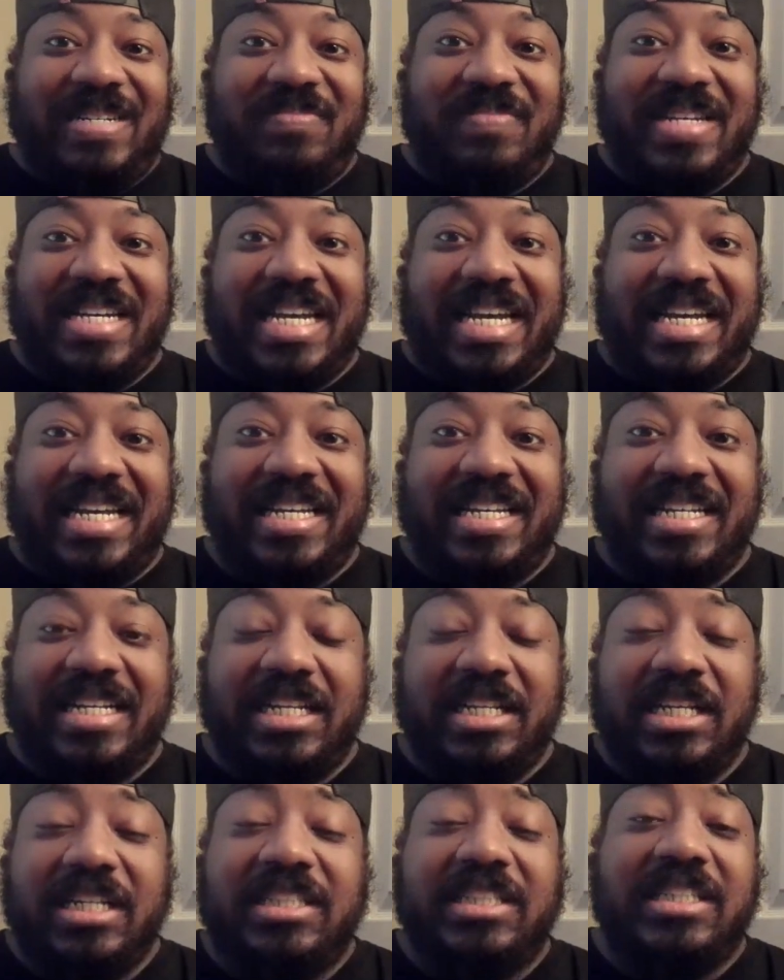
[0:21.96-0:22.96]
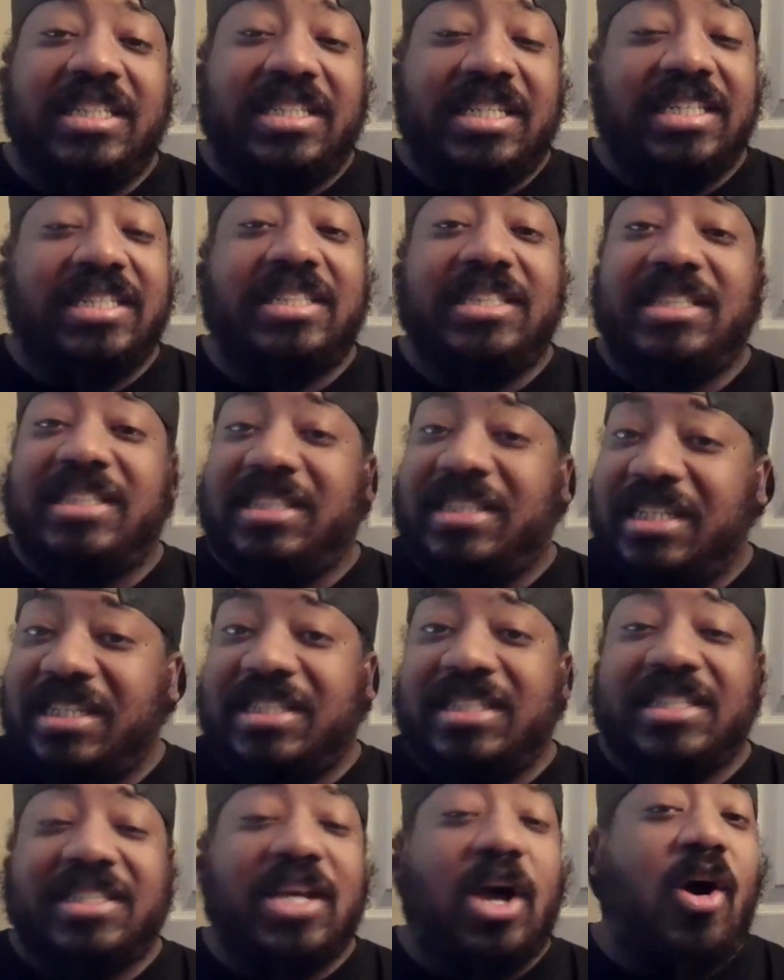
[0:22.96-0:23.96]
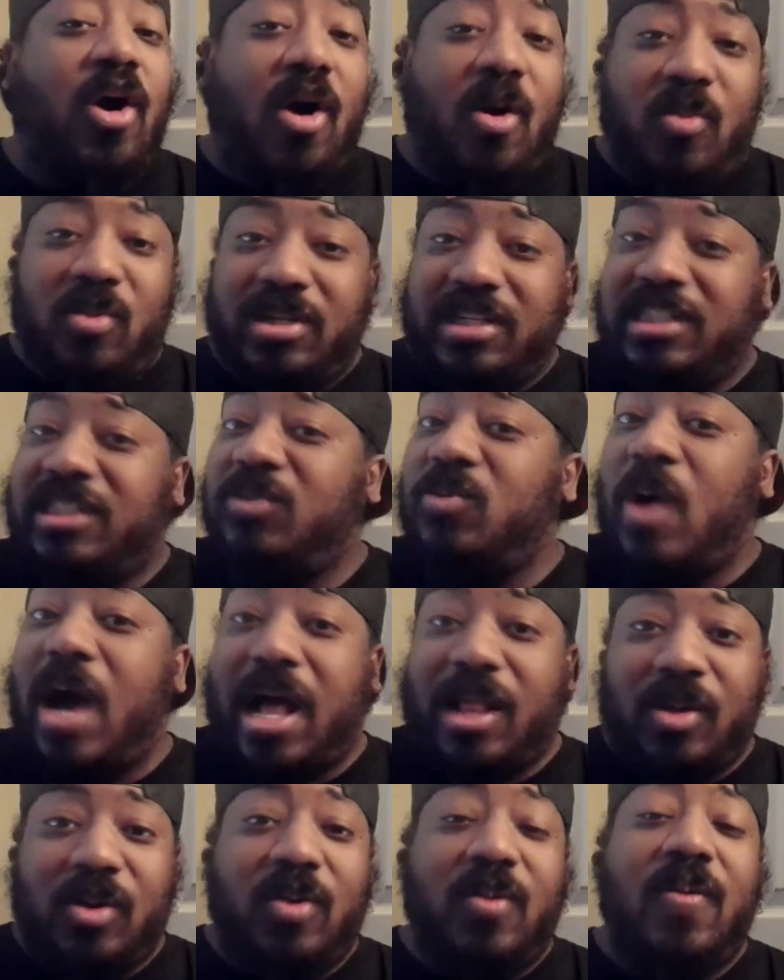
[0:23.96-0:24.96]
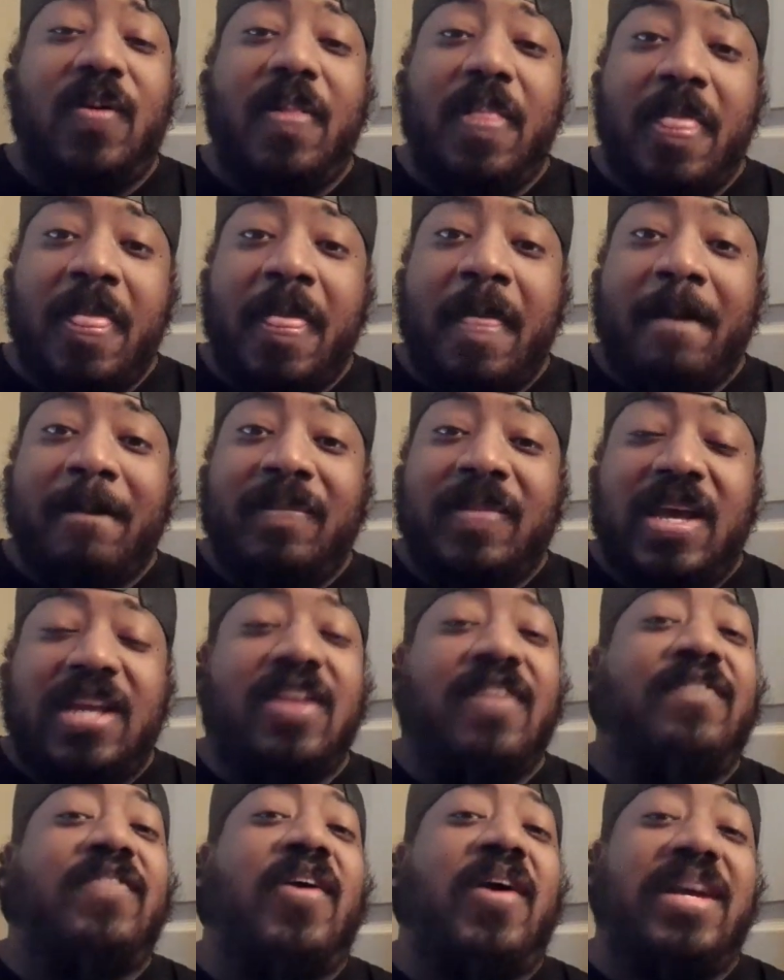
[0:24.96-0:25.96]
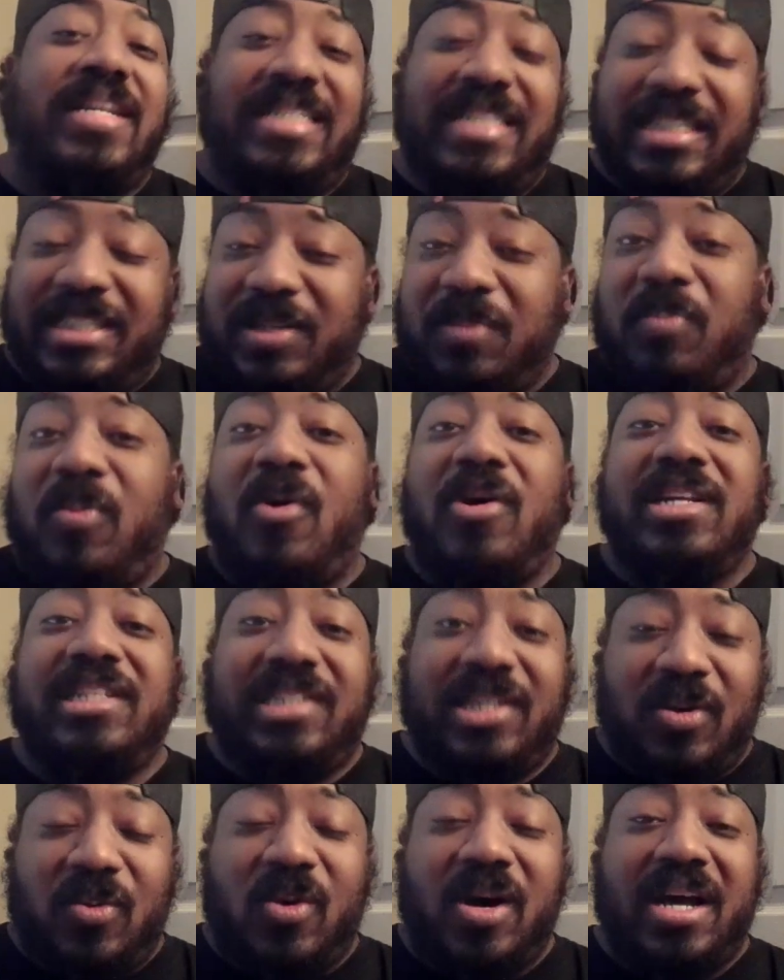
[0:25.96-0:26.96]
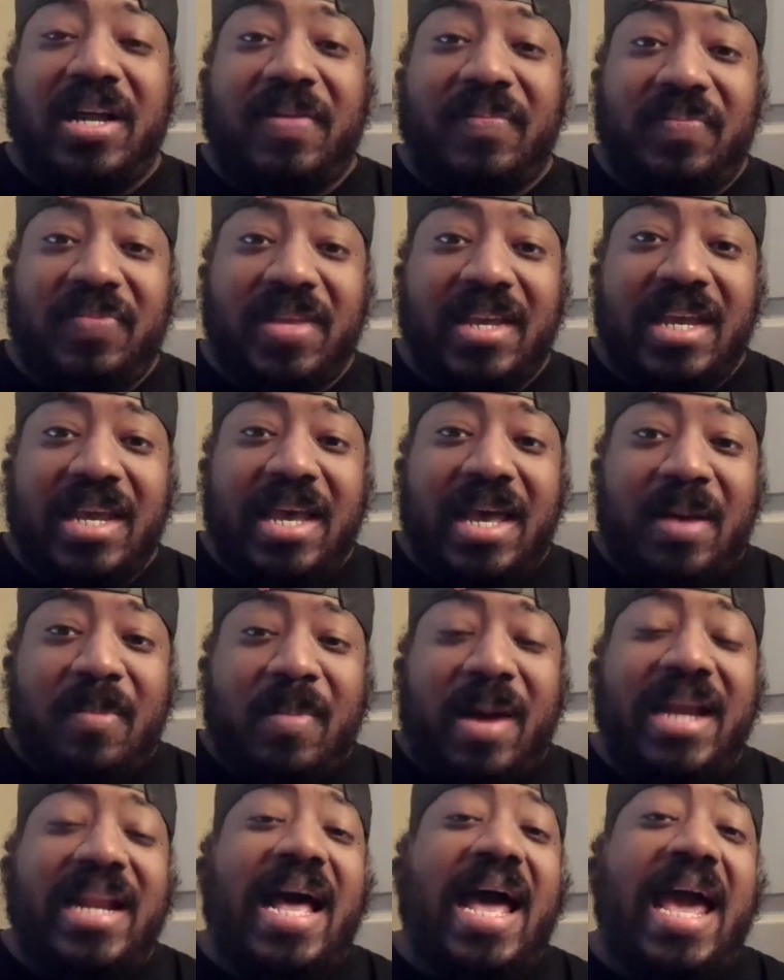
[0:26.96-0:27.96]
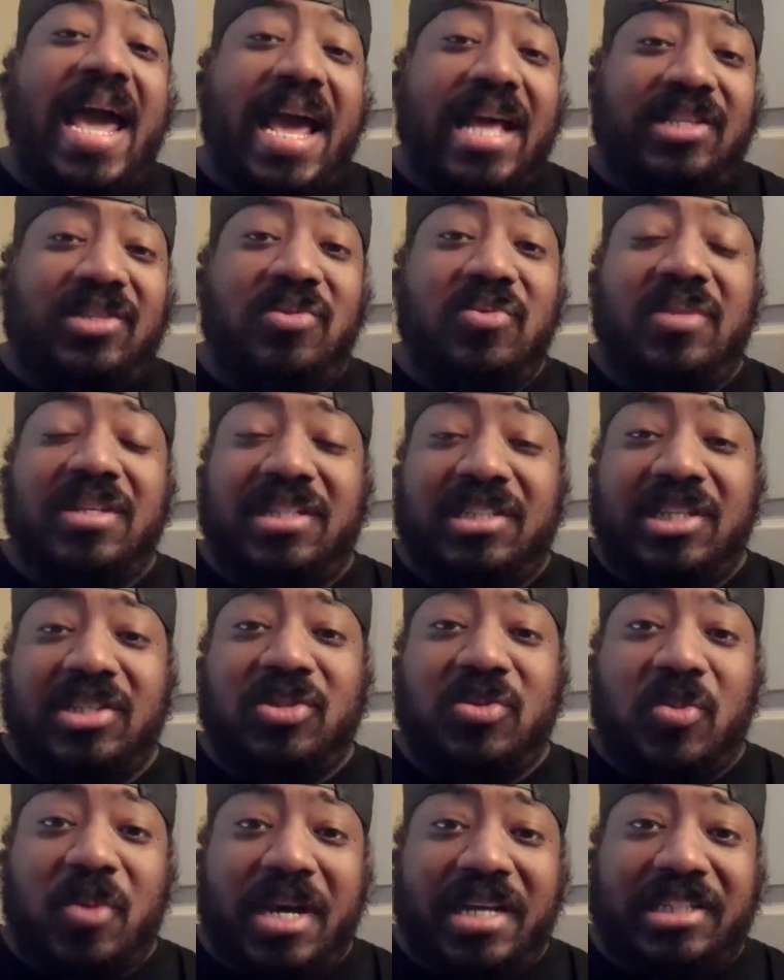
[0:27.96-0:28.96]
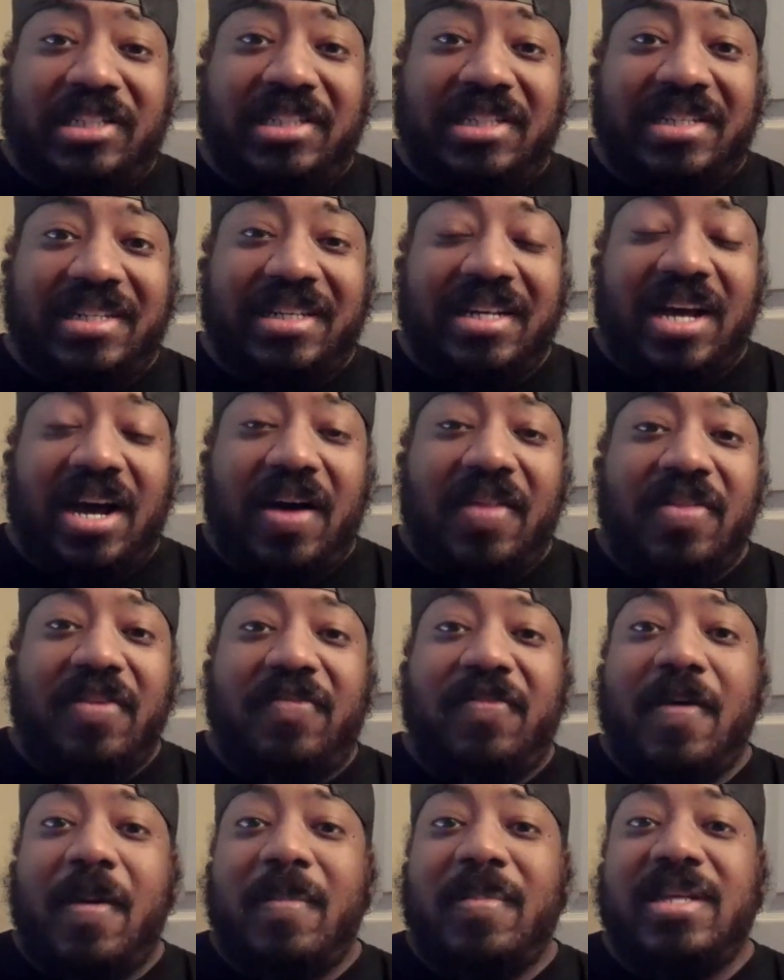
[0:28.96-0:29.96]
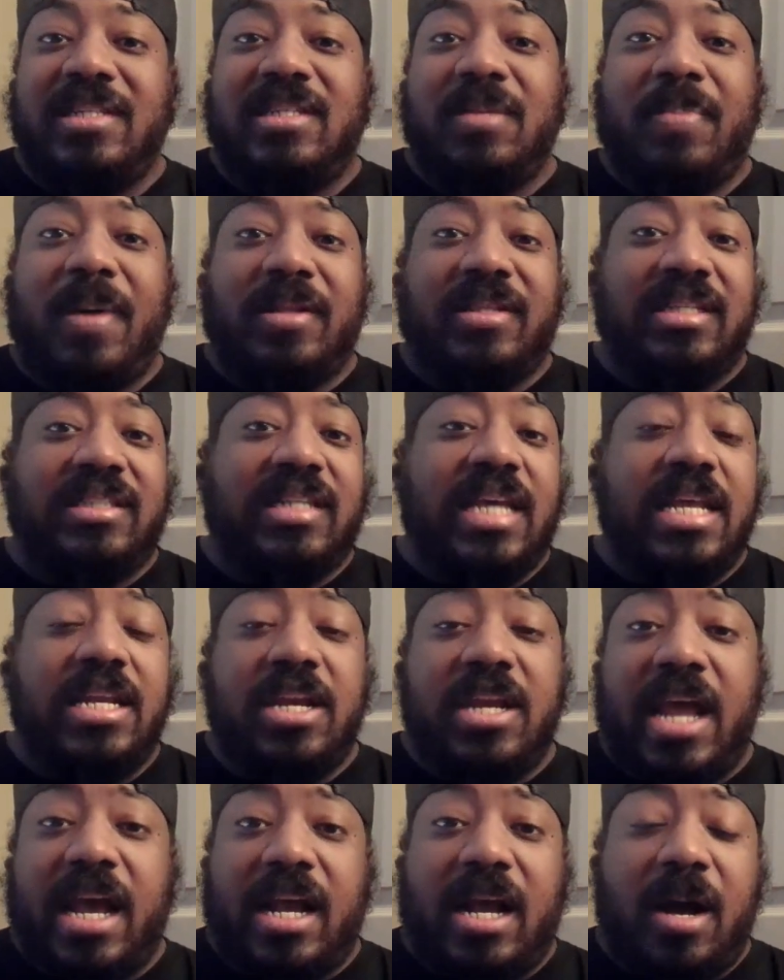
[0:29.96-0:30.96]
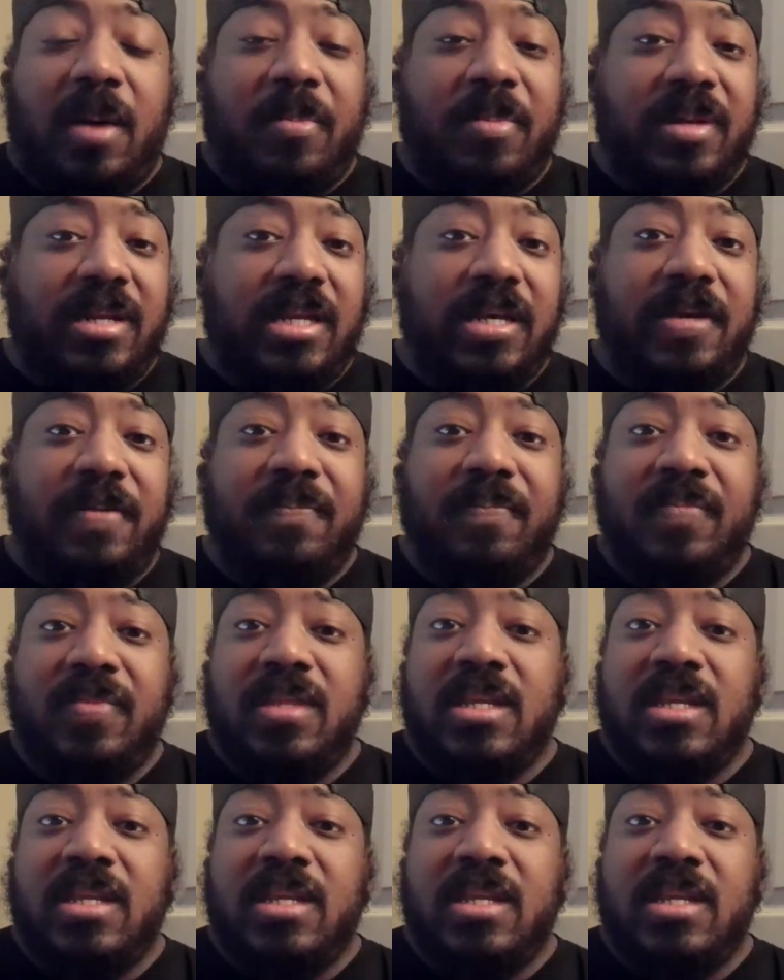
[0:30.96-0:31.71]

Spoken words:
Man, this is a hard one to swallow and a very disappointing one, might I add, to the situation. The film is about this internet company